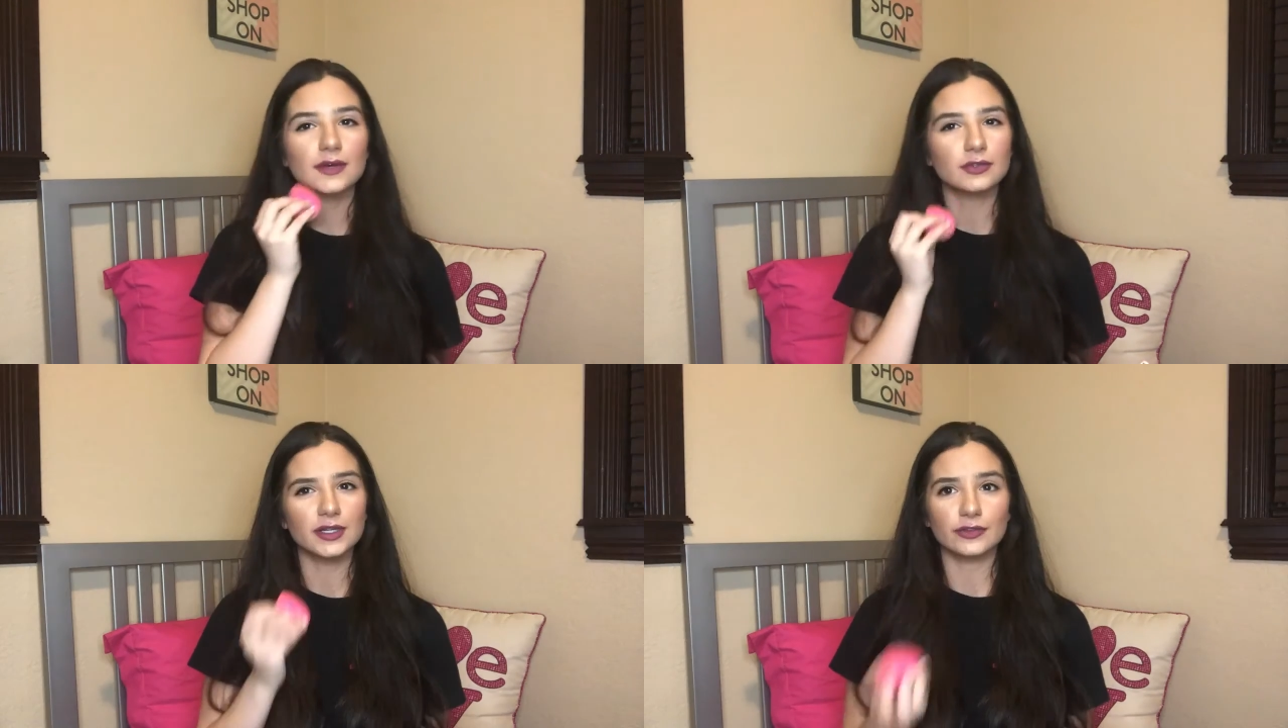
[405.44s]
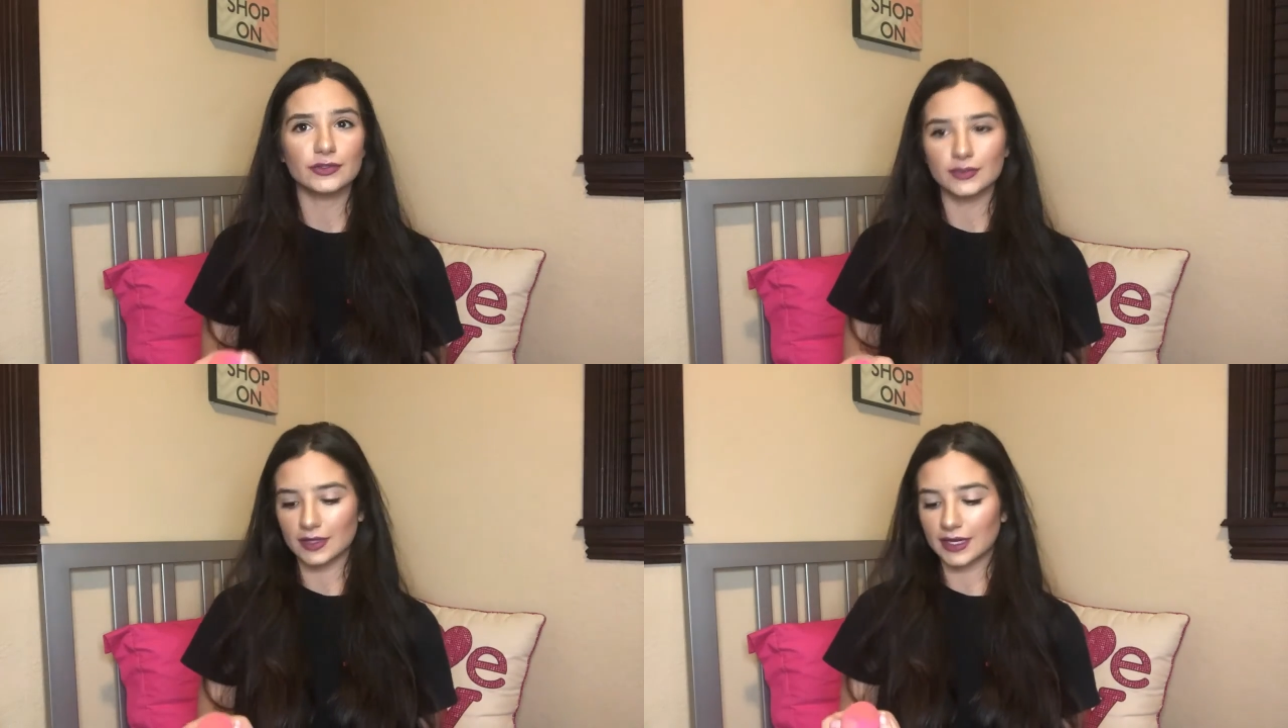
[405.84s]
I've only ever
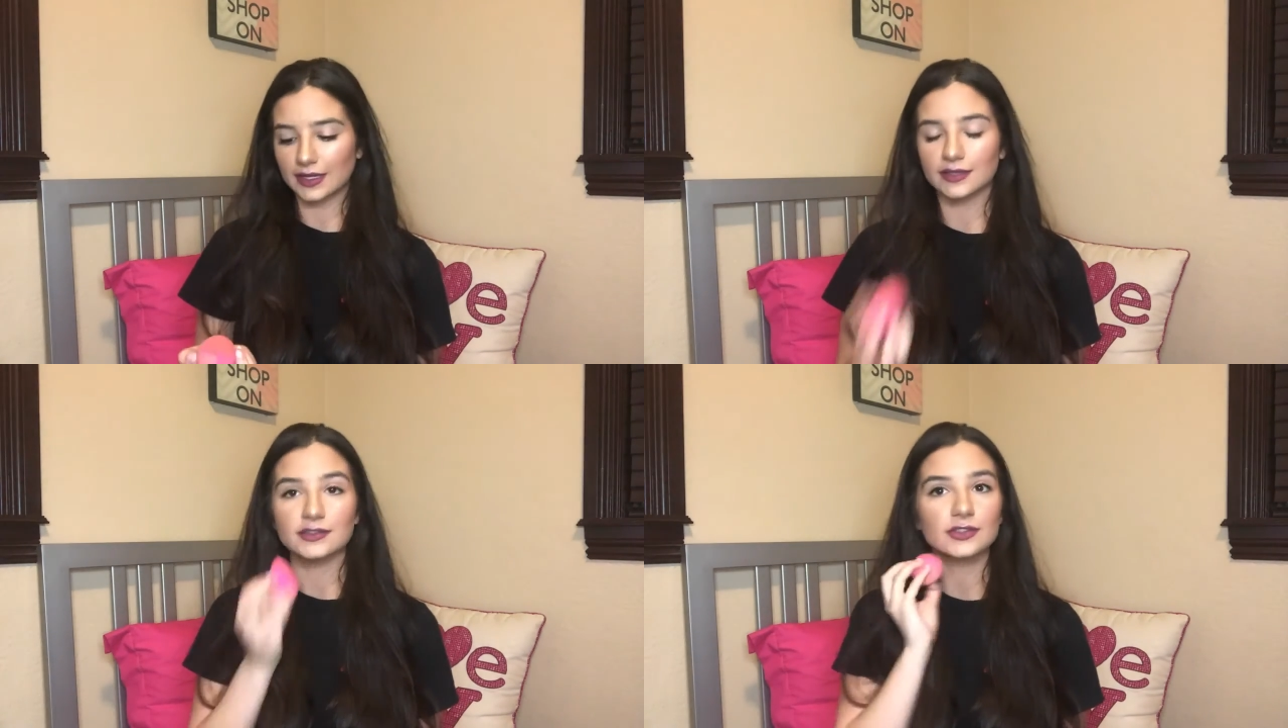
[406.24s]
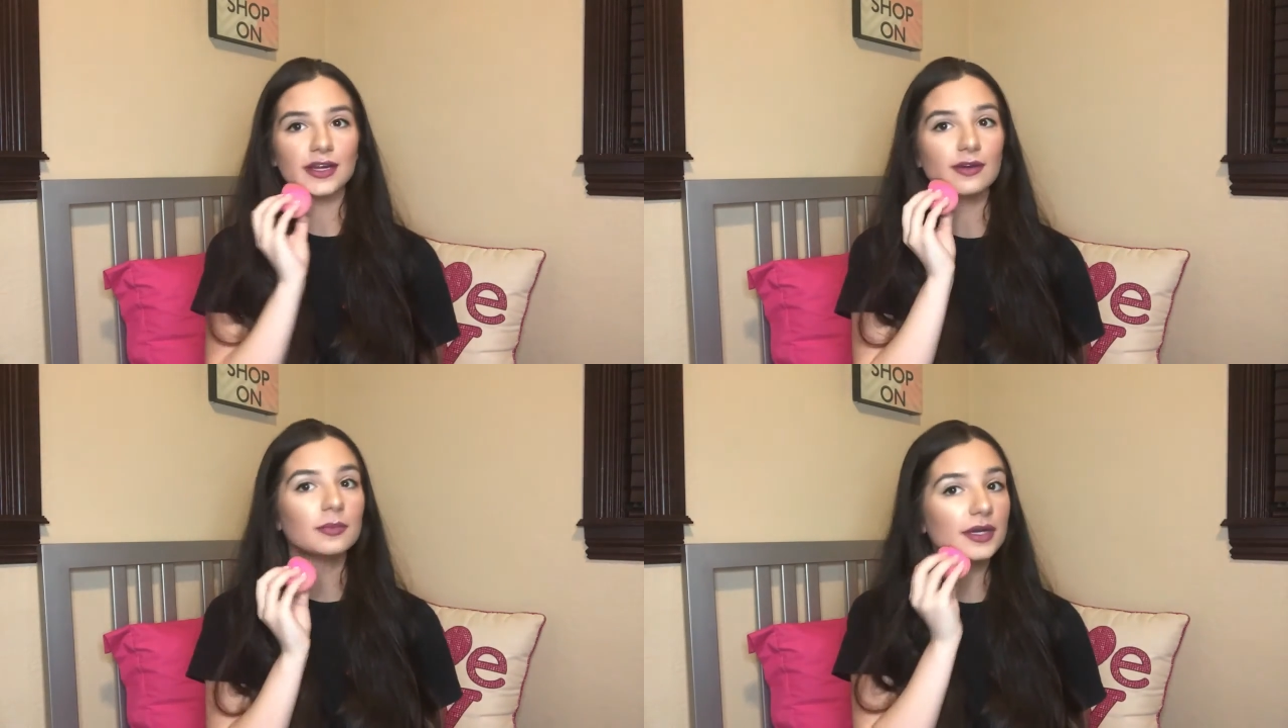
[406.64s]
used it with highlight until
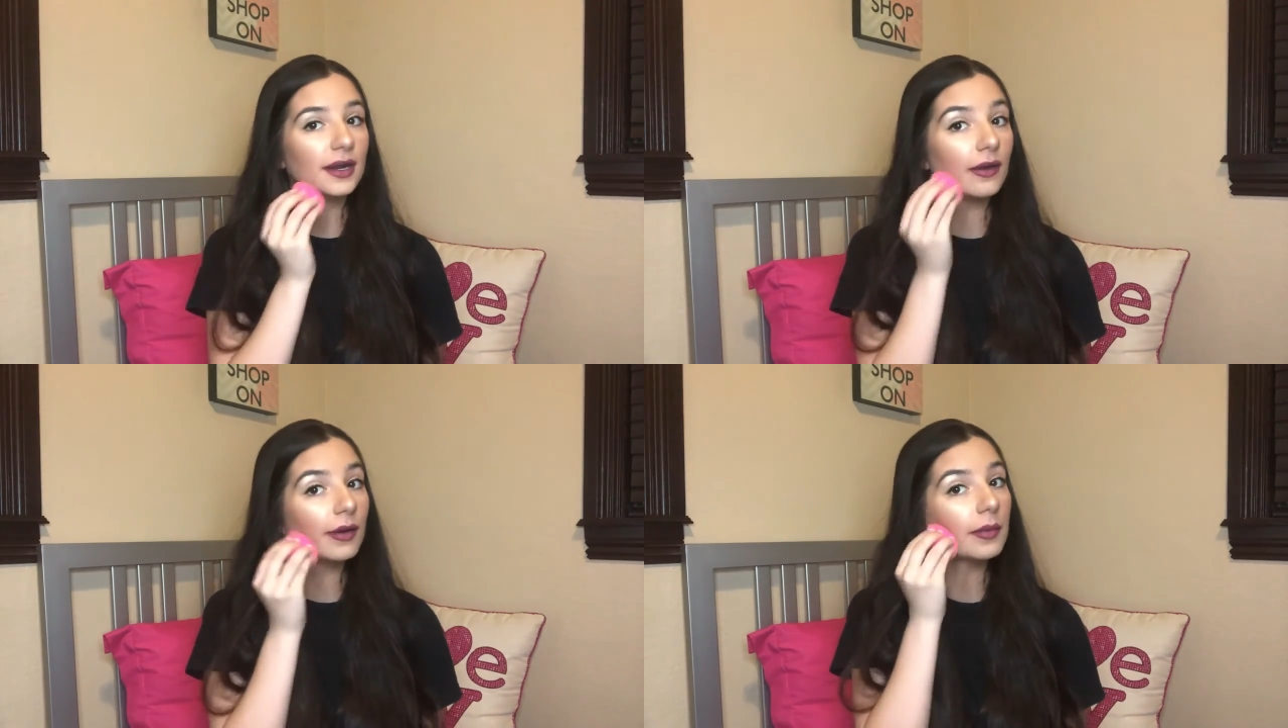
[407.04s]
now, but now